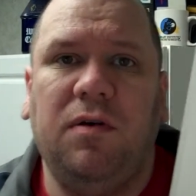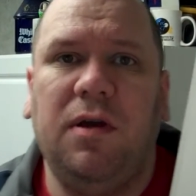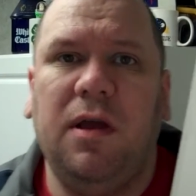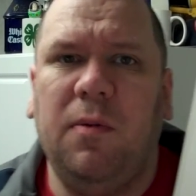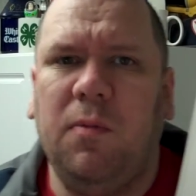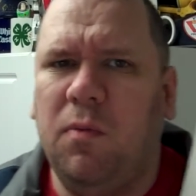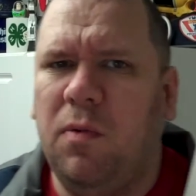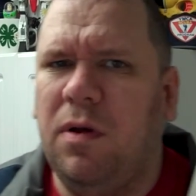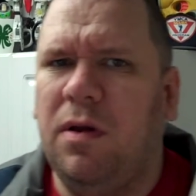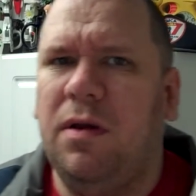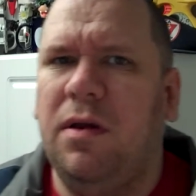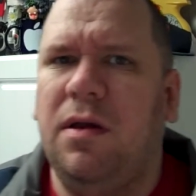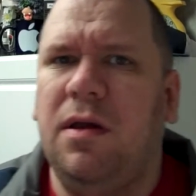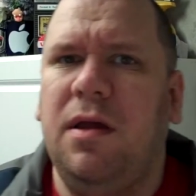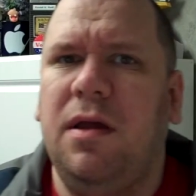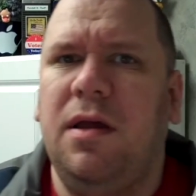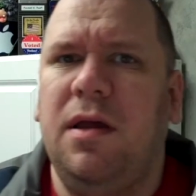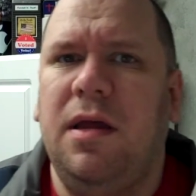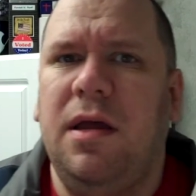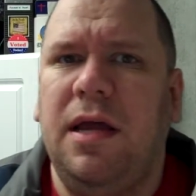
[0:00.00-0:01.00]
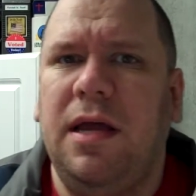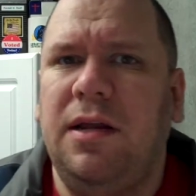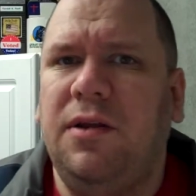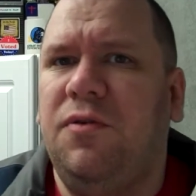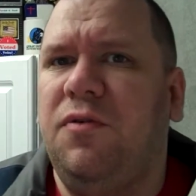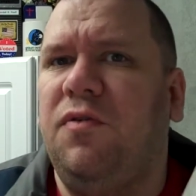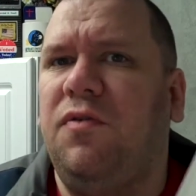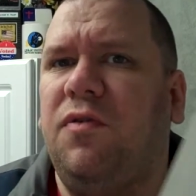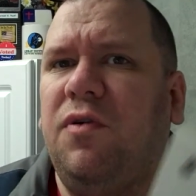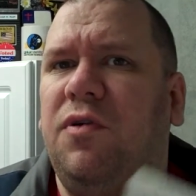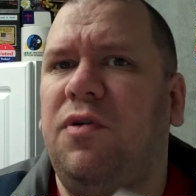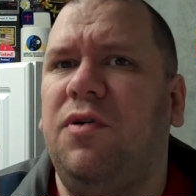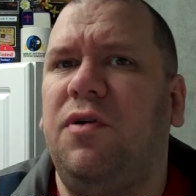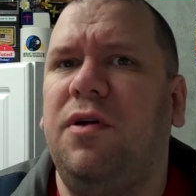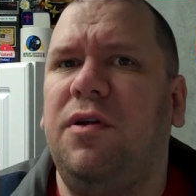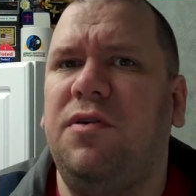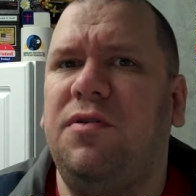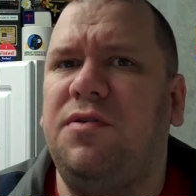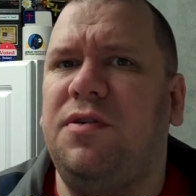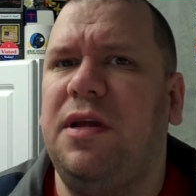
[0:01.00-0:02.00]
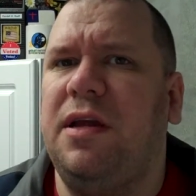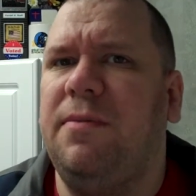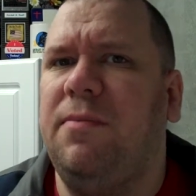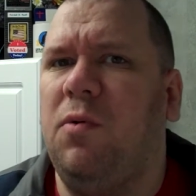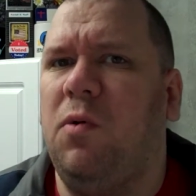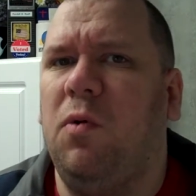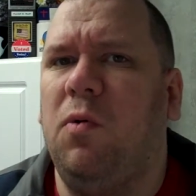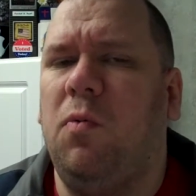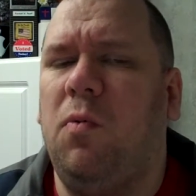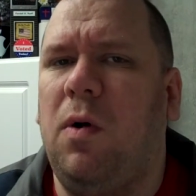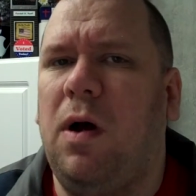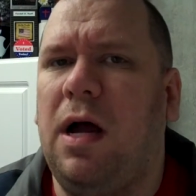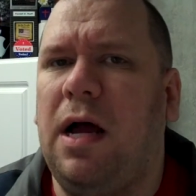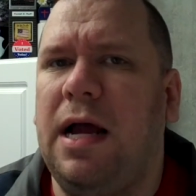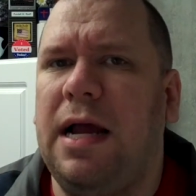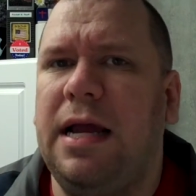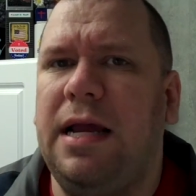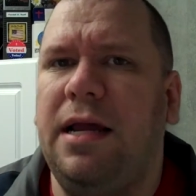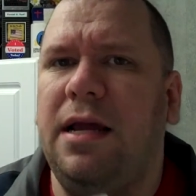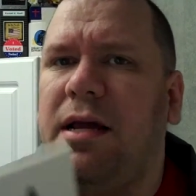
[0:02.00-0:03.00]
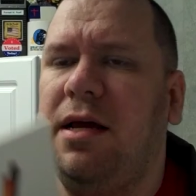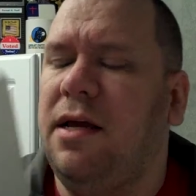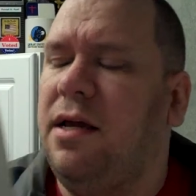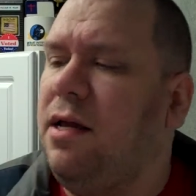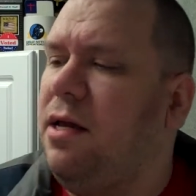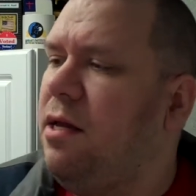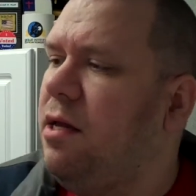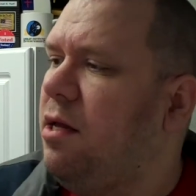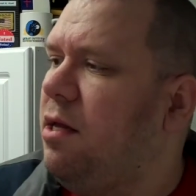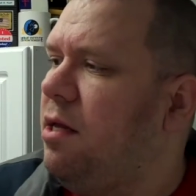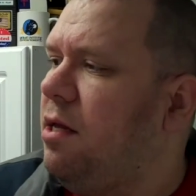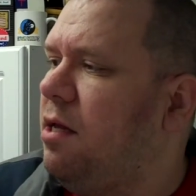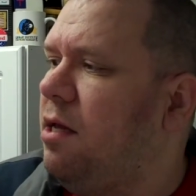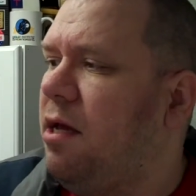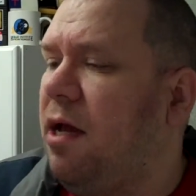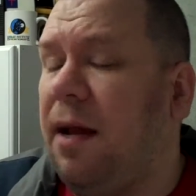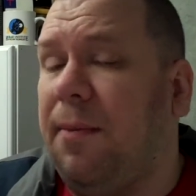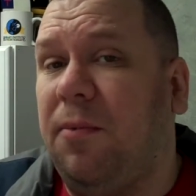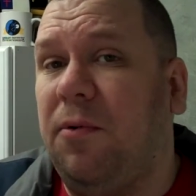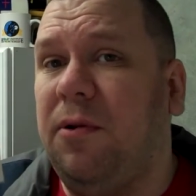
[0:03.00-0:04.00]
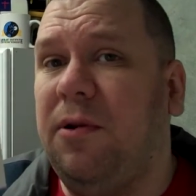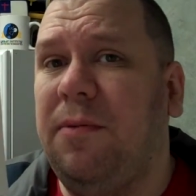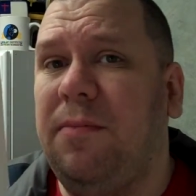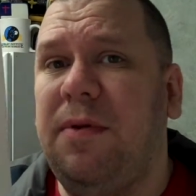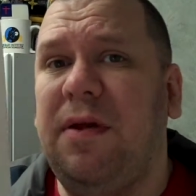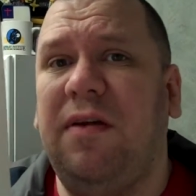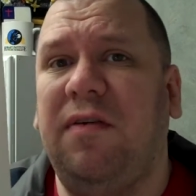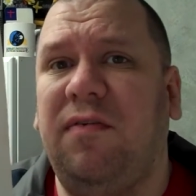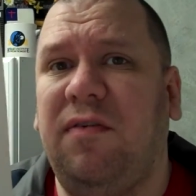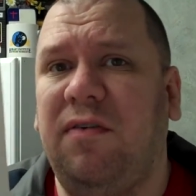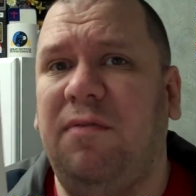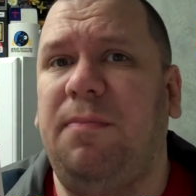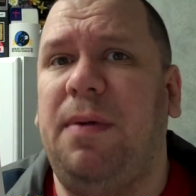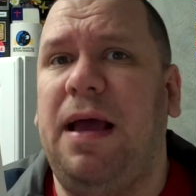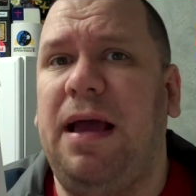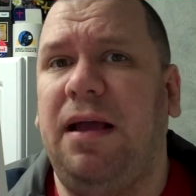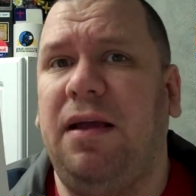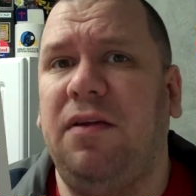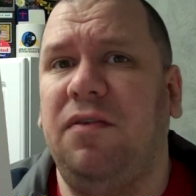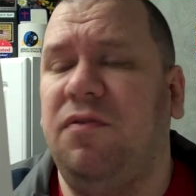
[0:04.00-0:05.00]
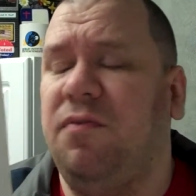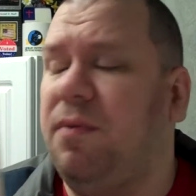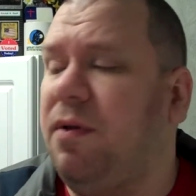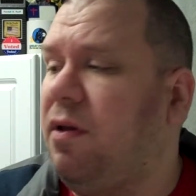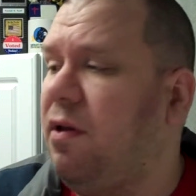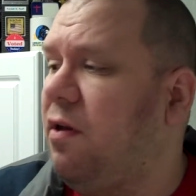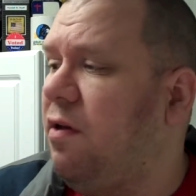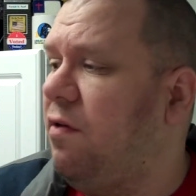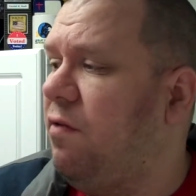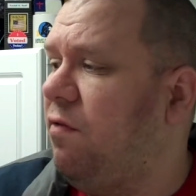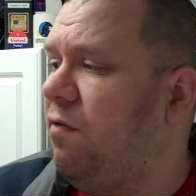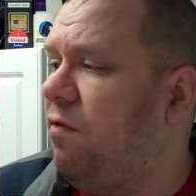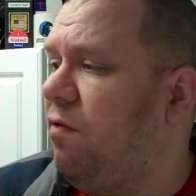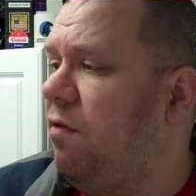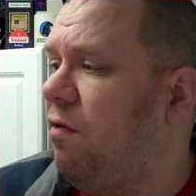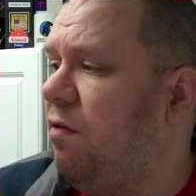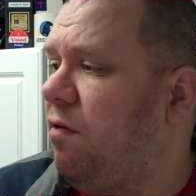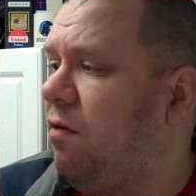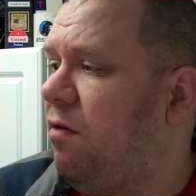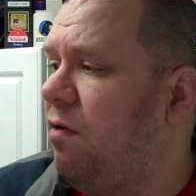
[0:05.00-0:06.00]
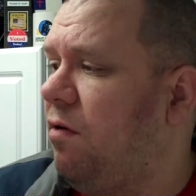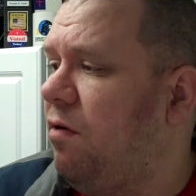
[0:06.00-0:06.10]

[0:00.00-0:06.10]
And in doing so, you'll understand more why I'm going to miss this package, because